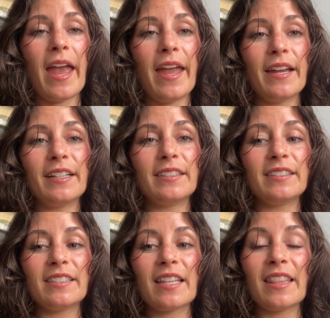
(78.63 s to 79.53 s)

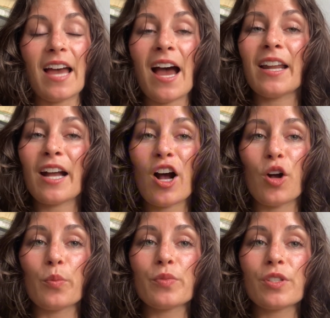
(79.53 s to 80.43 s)
And that
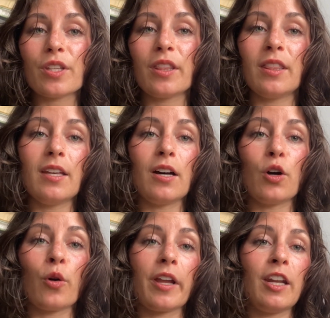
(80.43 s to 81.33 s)
helps the
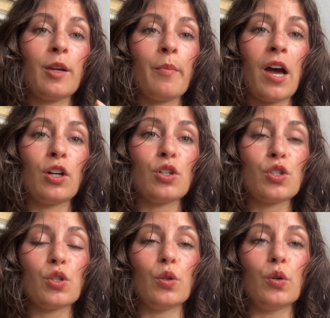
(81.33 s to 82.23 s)
organic matter
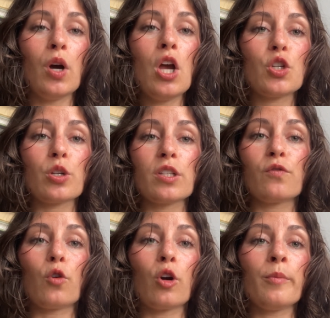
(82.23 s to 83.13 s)
to
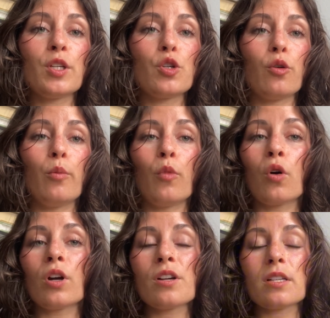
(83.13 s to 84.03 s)
transform into a
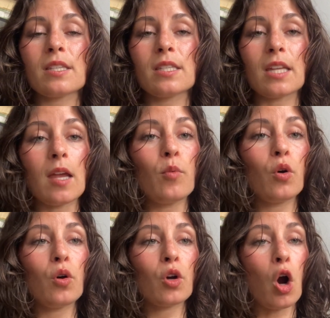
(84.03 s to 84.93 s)
more
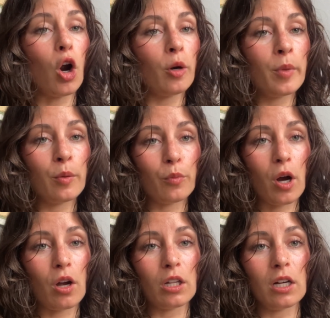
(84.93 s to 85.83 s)
stable carbon
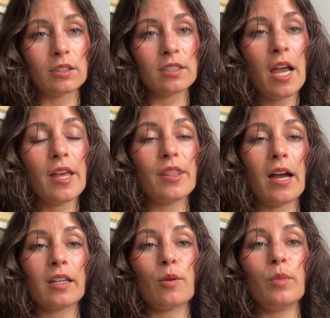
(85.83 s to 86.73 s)
product
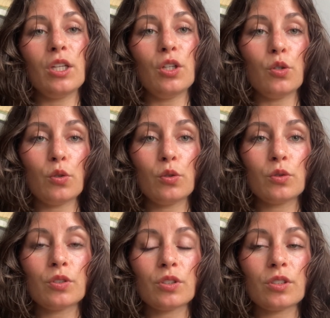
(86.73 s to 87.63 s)
that can be
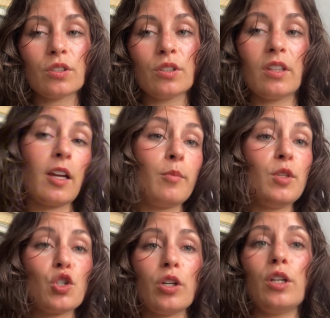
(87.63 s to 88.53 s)
used, that can be
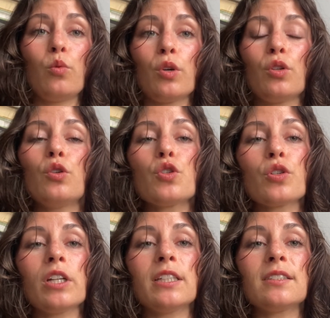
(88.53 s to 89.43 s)
treated with
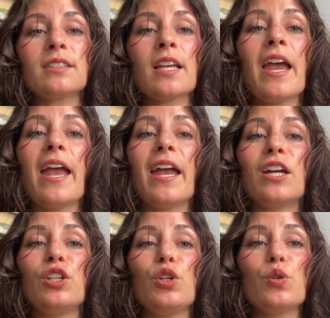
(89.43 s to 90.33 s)
nutrients
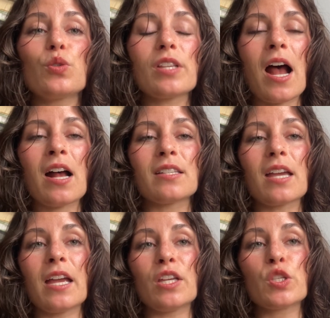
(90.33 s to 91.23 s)
and used as
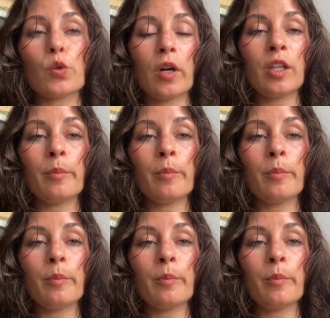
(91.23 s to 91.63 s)
a soil